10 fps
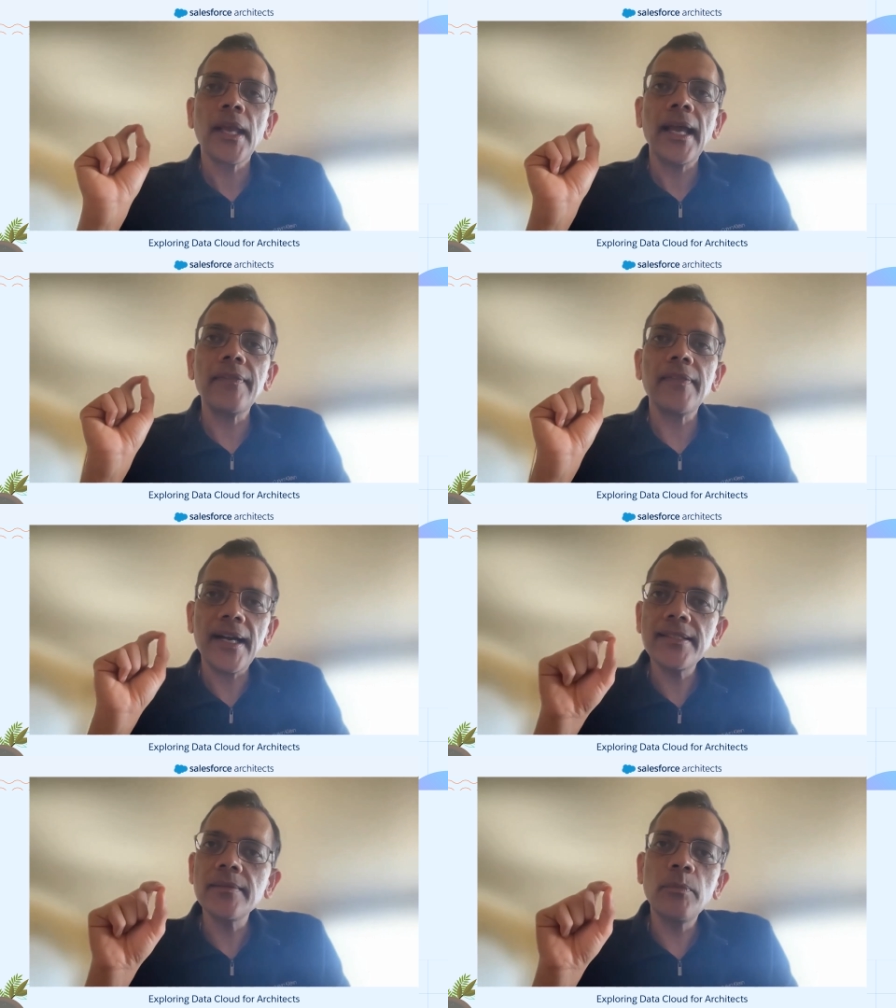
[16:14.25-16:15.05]
And
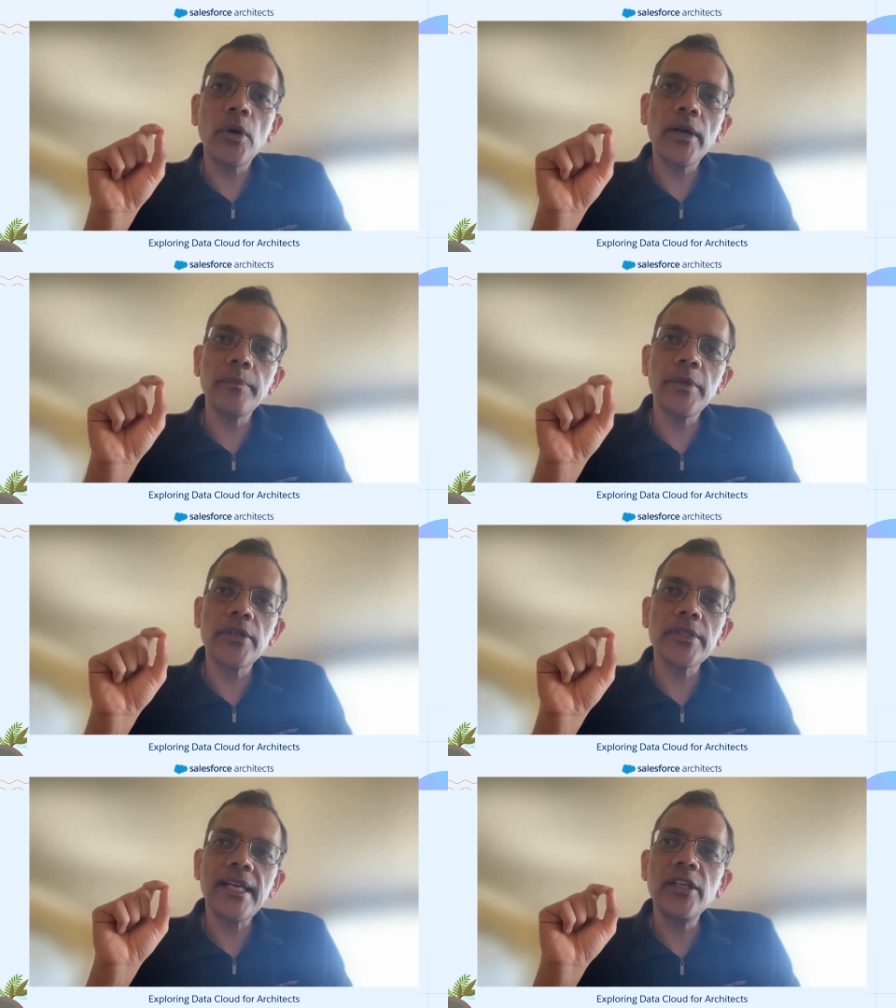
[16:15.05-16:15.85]
that's important
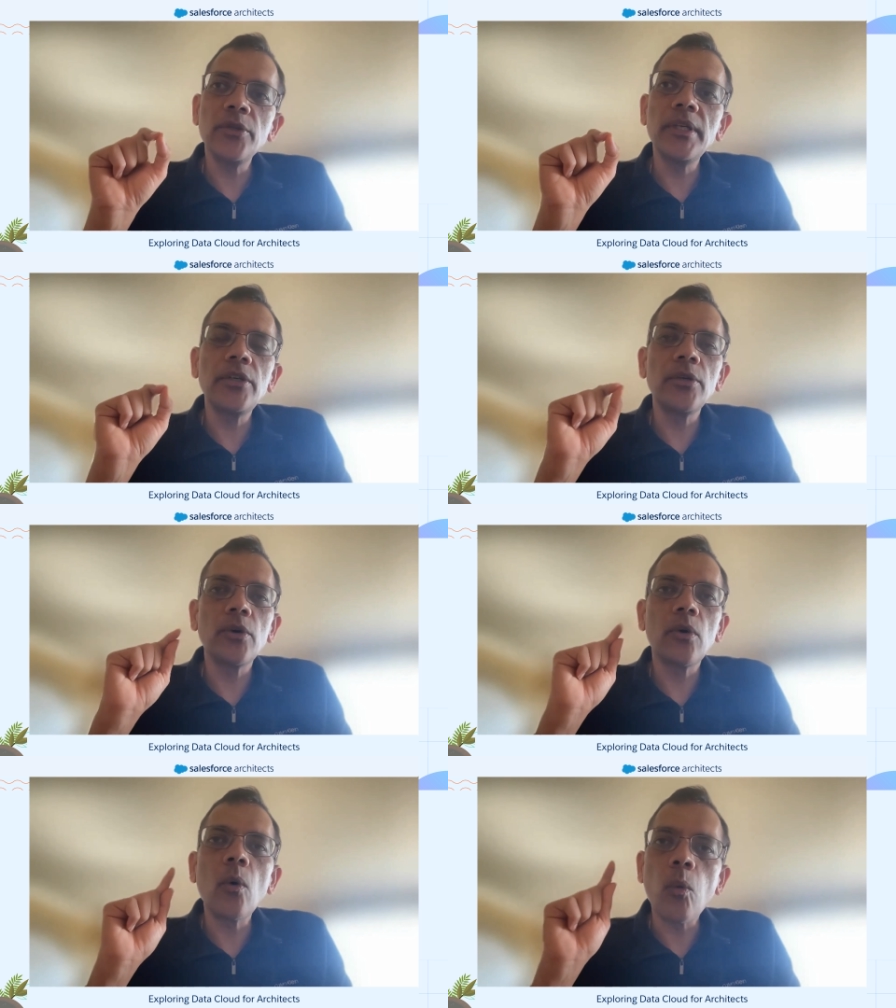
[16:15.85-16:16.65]
because then you need to
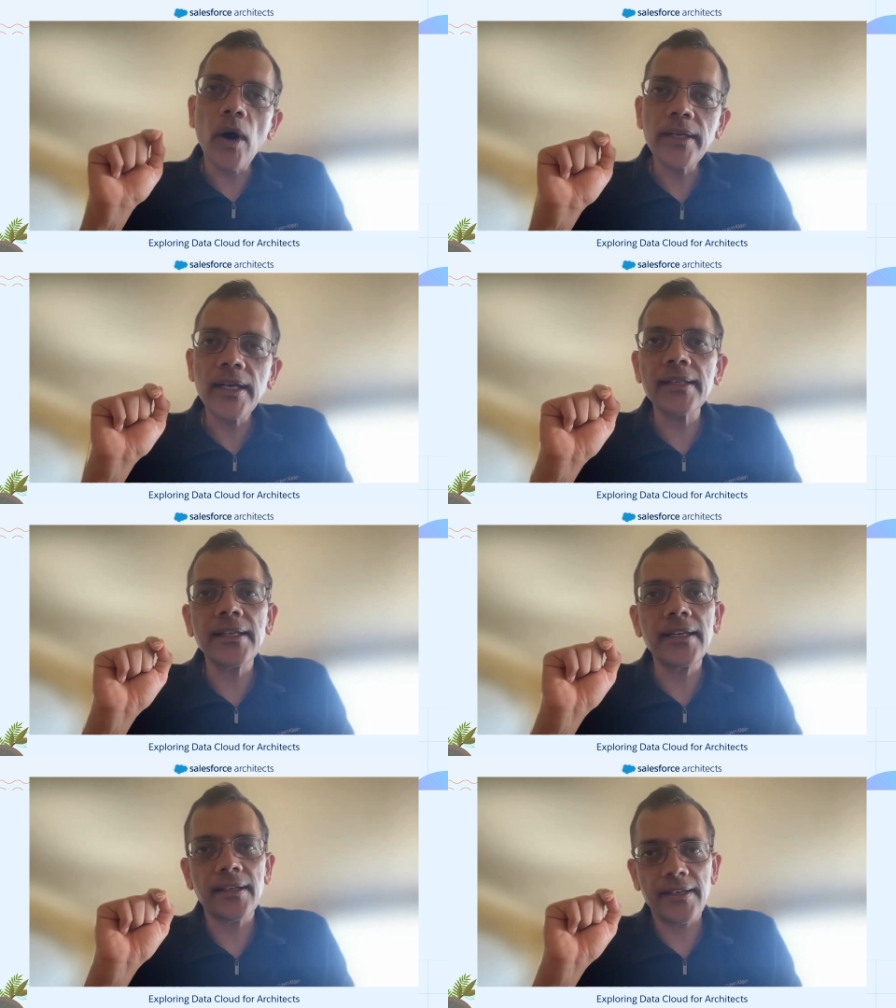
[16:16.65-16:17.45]
know what are the
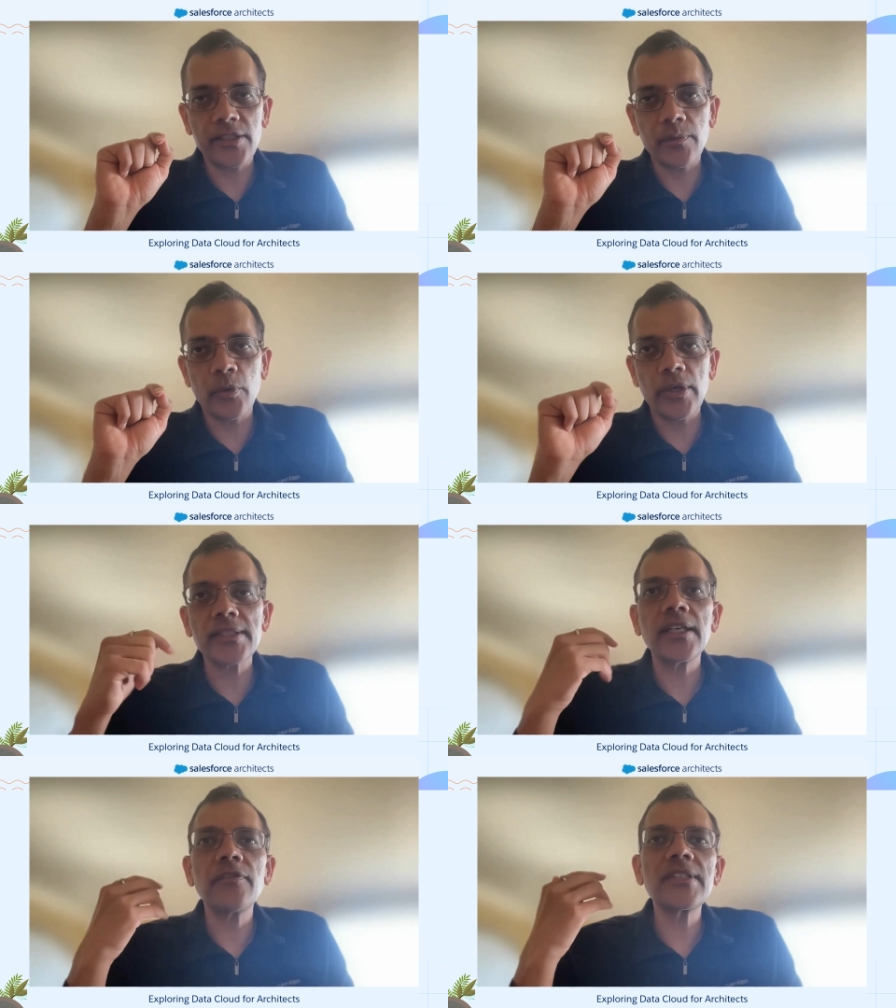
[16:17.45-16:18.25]
integration points.
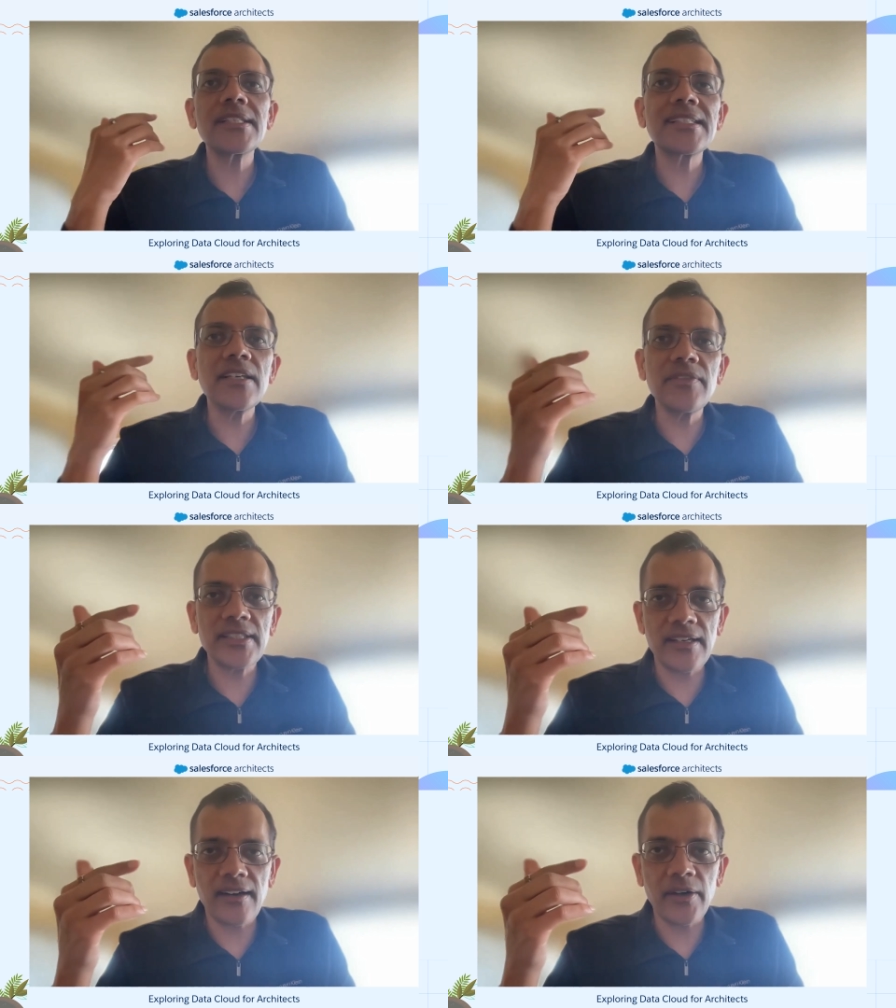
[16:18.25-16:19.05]
If it's a service
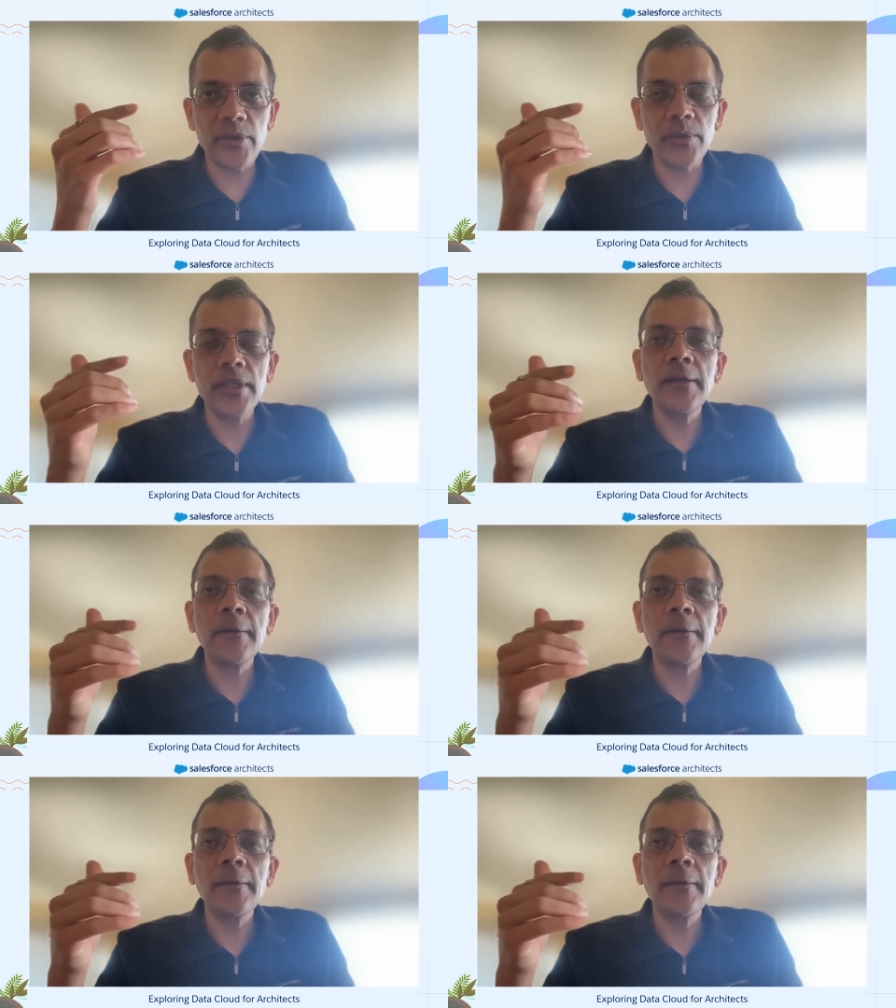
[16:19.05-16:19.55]
scenario,